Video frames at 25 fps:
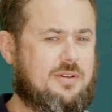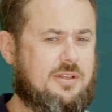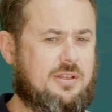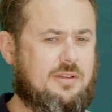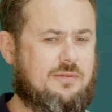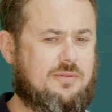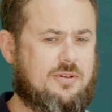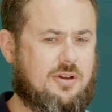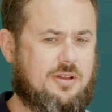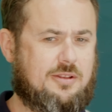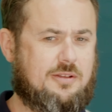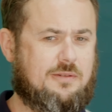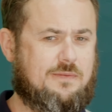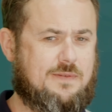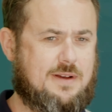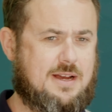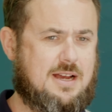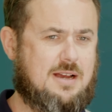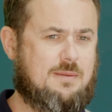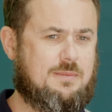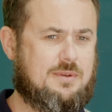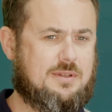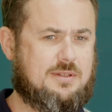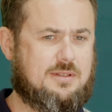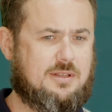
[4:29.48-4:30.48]
You've got the
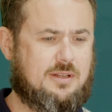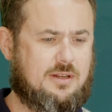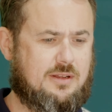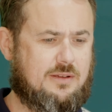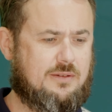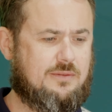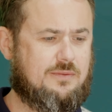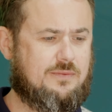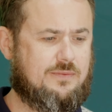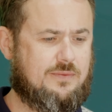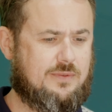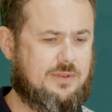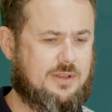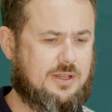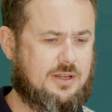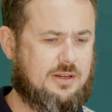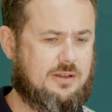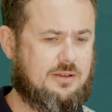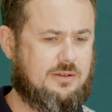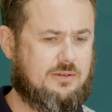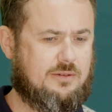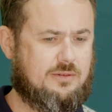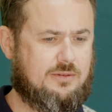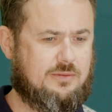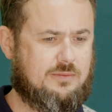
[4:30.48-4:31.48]
farmers that
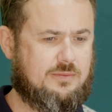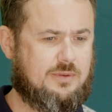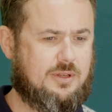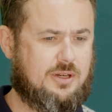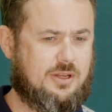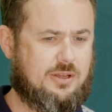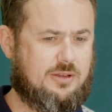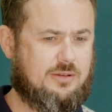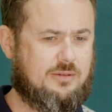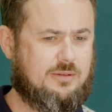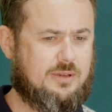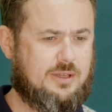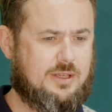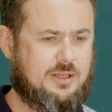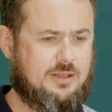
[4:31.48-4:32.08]
are, you know,